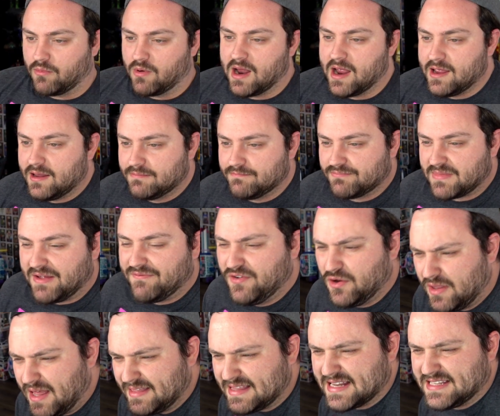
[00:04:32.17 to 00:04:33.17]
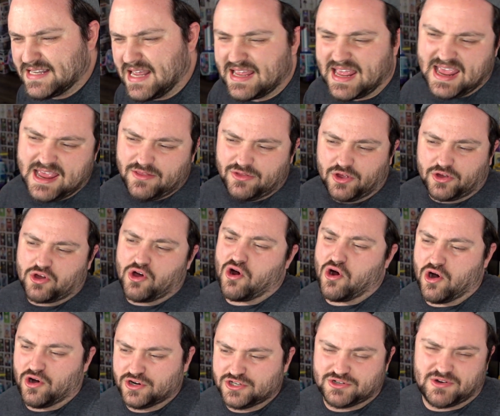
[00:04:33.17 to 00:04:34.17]
right? I feel like that's like in the
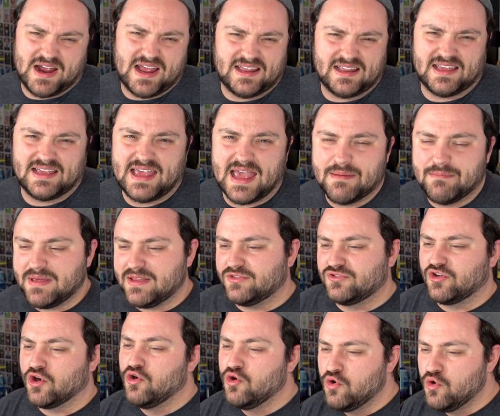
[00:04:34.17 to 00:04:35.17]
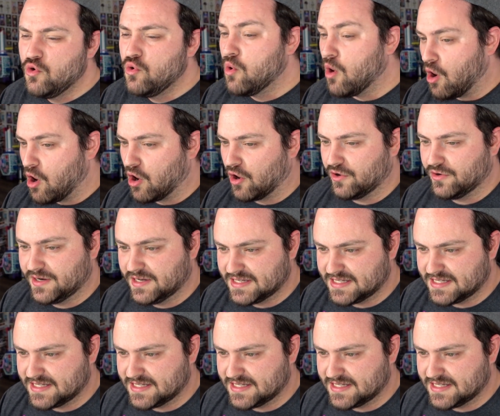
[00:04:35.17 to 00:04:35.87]
cards, right? They can't be too hard to